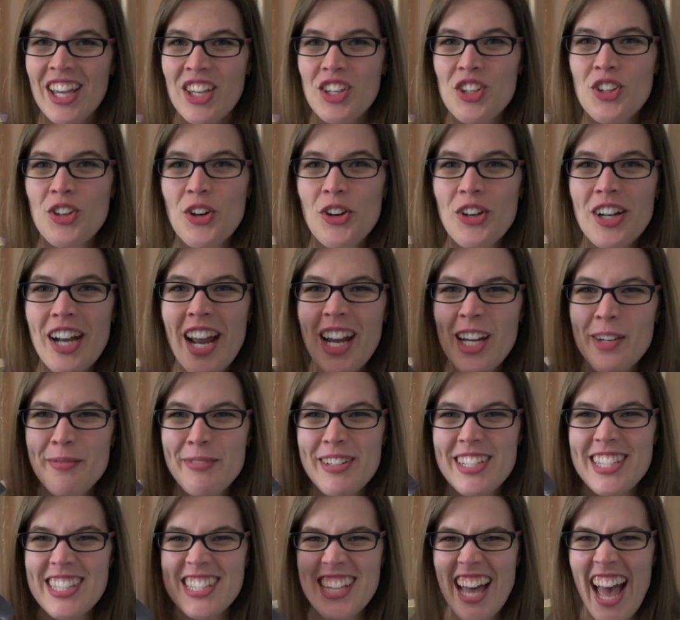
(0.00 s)
Your name
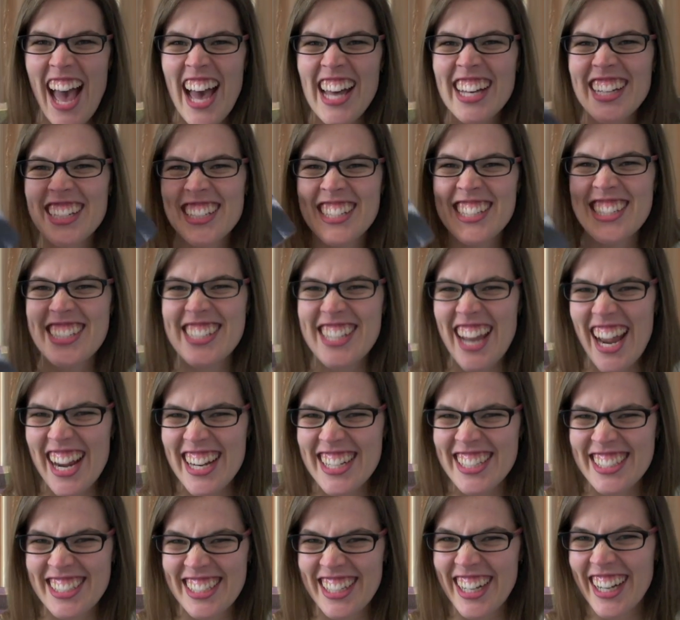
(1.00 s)
is
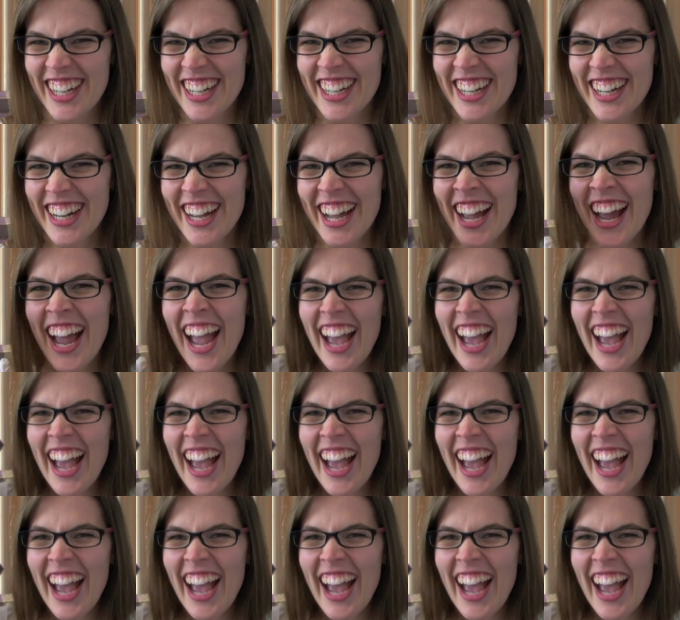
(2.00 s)
Anastasia.